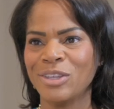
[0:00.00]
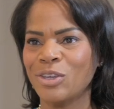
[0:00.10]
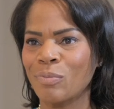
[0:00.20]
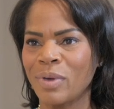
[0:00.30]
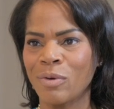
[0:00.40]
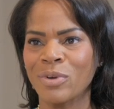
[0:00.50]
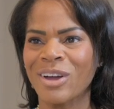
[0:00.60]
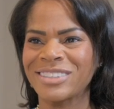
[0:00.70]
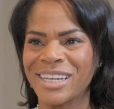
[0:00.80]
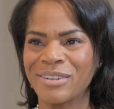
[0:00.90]
You'll meet with our
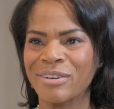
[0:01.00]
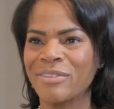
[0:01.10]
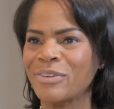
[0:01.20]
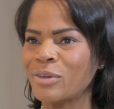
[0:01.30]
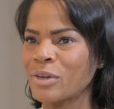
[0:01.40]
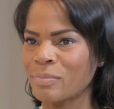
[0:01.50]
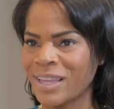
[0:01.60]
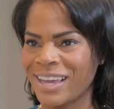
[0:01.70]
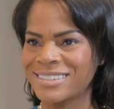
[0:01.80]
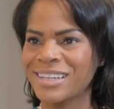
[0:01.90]
team to review your
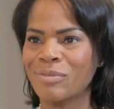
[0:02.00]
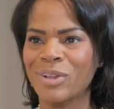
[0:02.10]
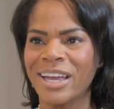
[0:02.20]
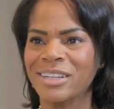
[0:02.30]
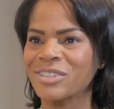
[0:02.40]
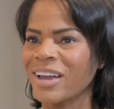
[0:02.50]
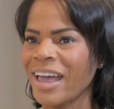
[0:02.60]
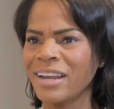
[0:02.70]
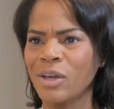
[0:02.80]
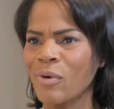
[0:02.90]
plans and we'll answer
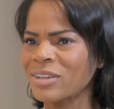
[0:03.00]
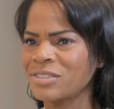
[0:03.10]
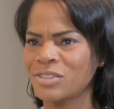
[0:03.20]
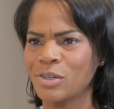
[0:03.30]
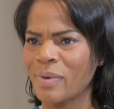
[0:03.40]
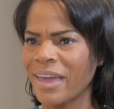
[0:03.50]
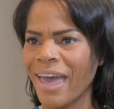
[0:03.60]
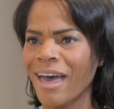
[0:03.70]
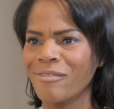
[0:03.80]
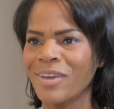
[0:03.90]
any questions you may have.